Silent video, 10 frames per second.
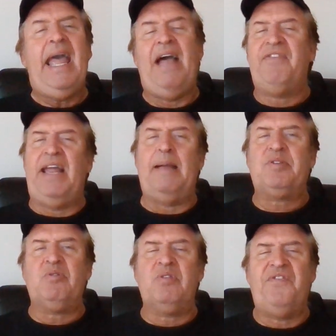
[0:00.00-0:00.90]
Have an
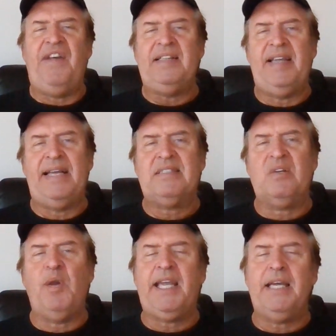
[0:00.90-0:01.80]
absolutely
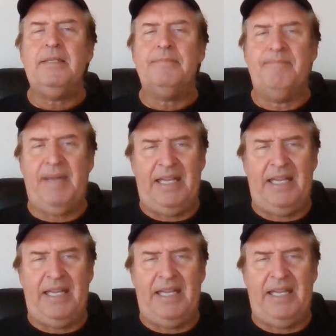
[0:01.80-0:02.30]
fantastic weekend.